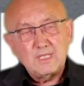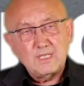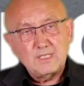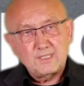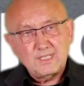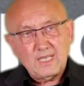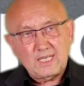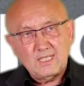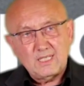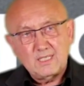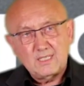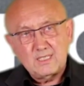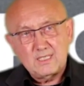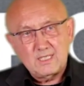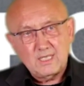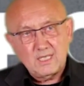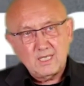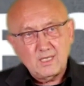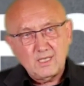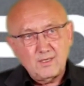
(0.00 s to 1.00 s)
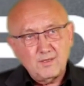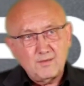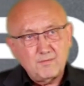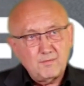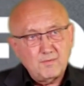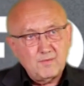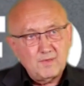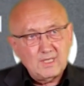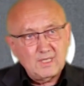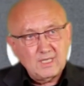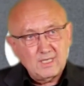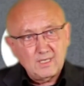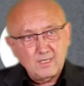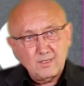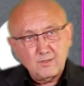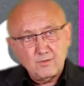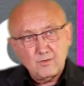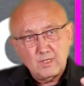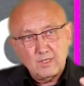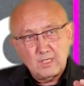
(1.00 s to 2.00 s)
second
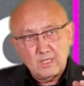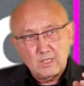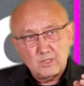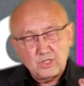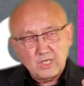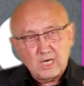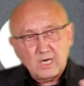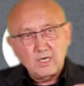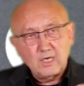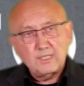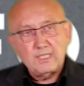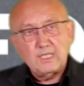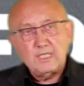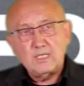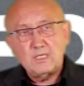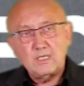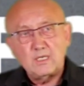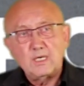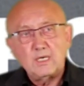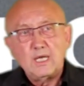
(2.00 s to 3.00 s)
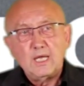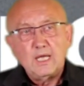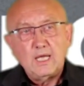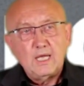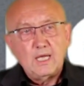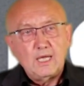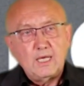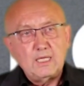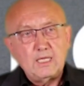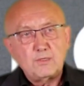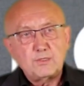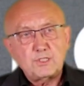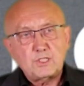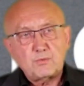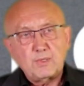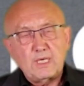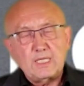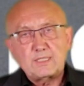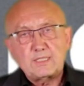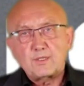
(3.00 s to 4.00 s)
chart here
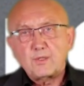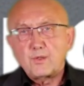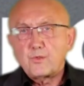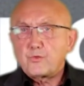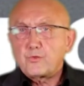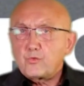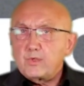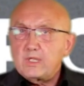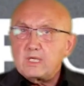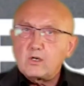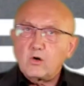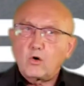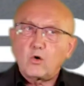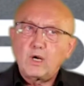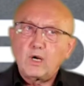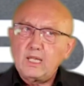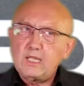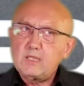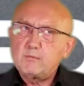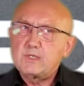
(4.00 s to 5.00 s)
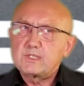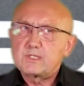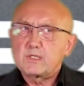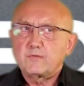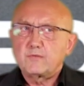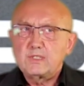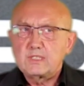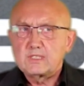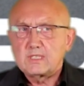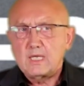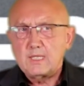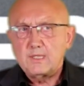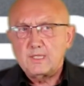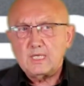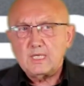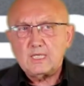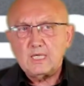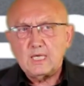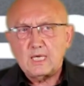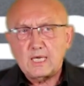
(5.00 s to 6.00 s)
illustrates the 3 core elements of design
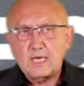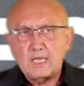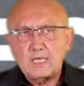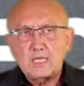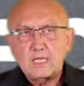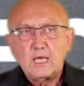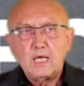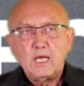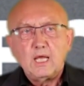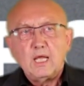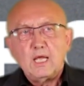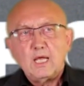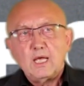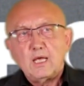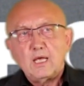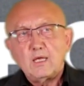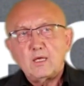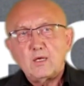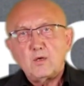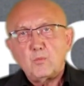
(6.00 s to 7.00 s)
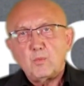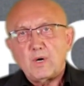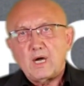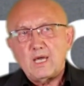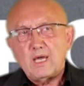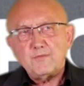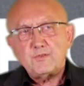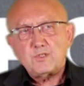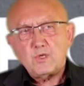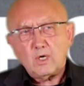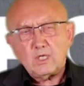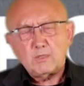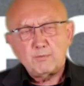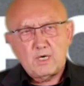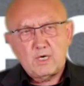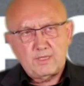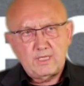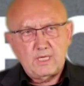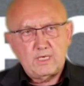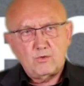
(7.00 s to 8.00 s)
thinking, and I've talked
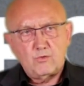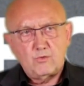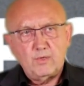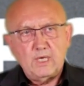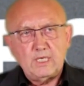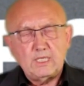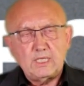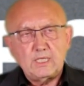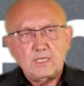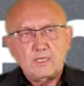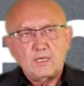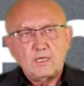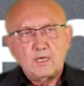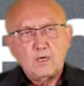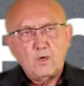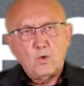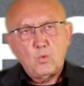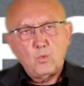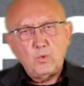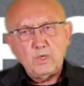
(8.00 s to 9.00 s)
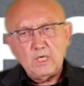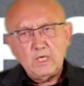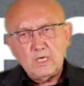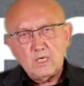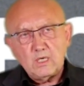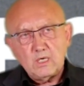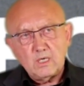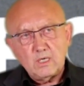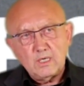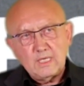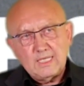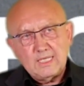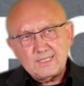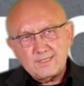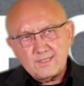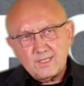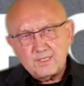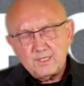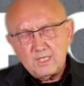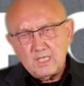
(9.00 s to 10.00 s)
about that already. It's
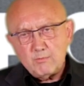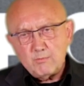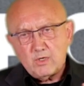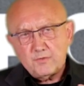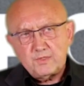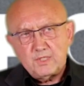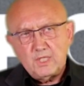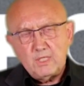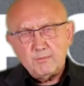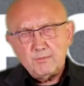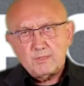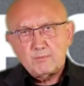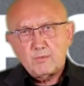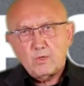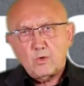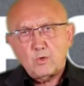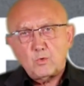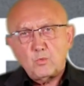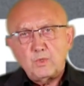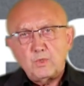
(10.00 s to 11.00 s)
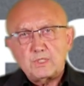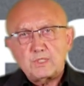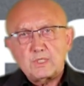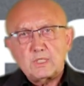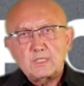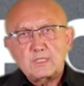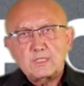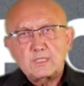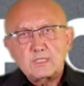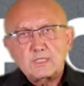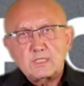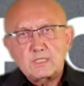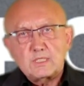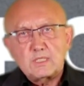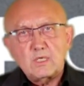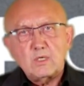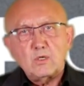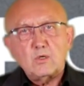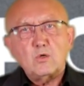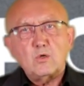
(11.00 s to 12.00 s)
the team of teams mode, which is
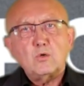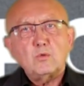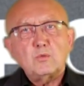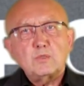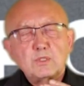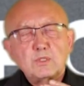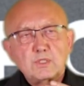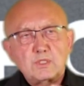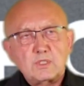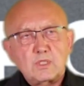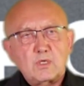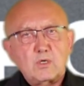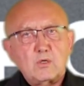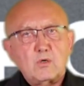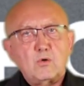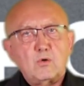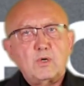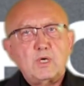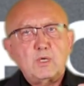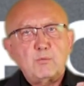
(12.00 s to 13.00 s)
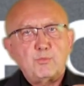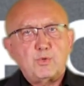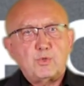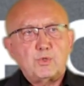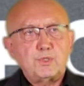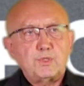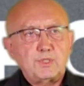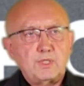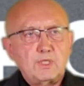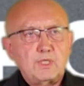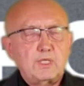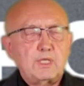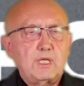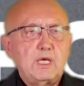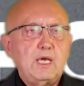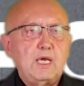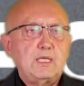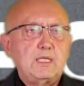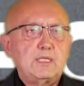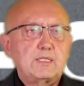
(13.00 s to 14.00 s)
so important.
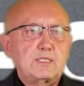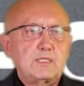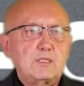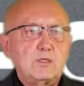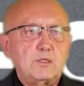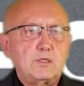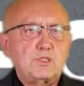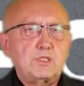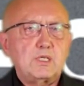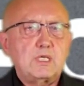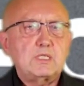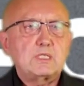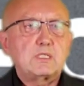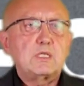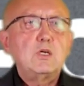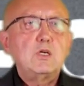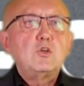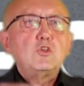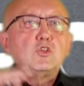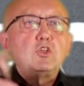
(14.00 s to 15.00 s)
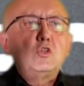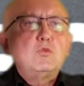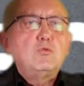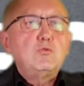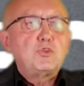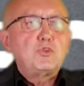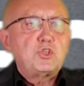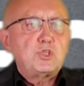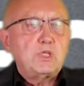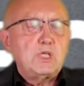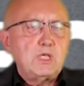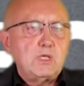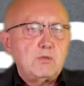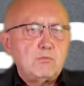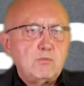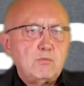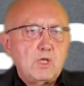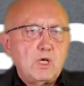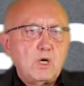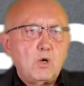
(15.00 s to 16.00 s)
And it's not just a huge
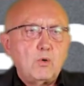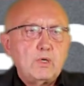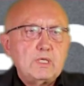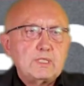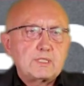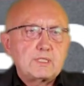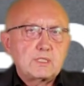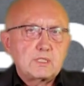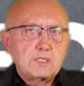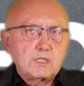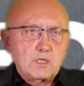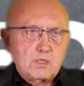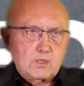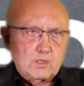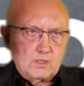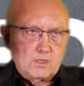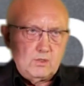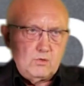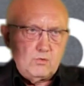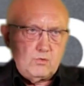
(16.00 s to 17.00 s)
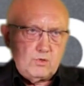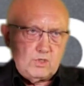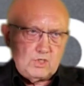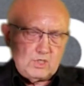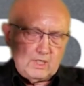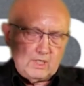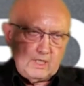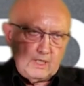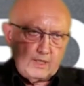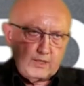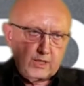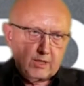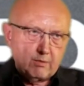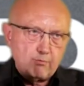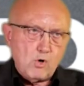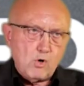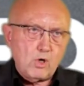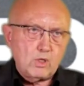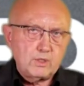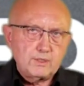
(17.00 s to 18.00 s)
team. No, it's usually a
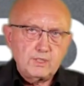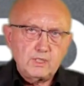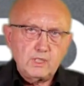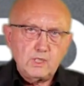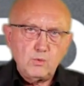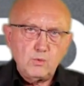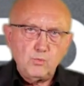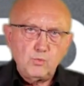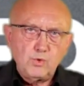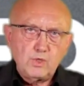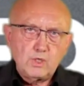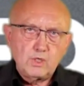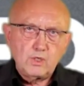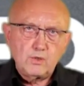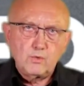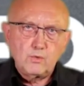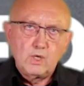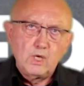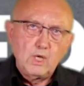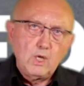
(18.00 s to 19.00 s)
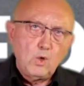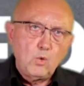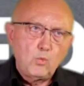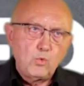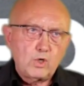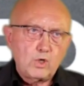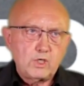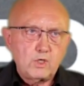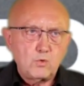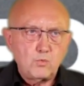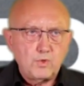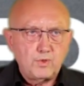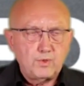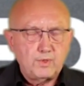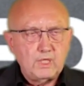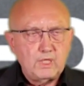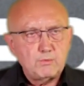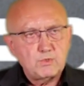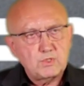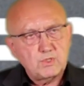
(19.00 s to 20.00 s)
small team. We are working with
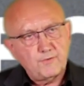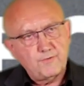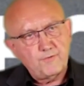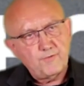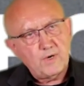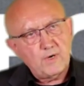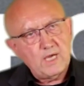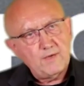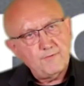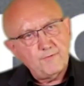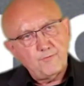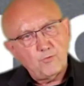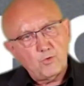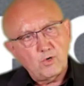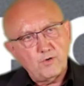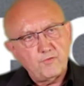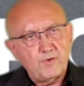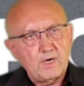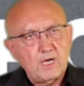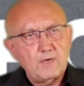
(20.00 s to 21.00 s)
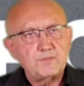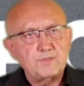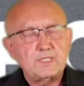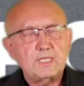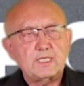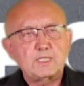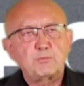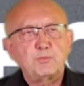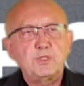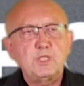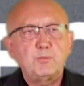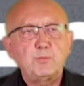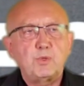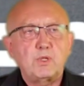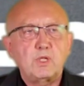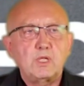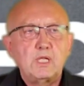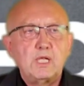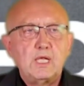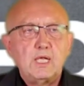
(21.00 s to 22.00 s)
teams of 4, 5, 6
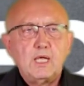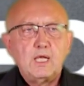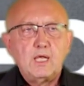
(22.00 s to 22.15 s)
people,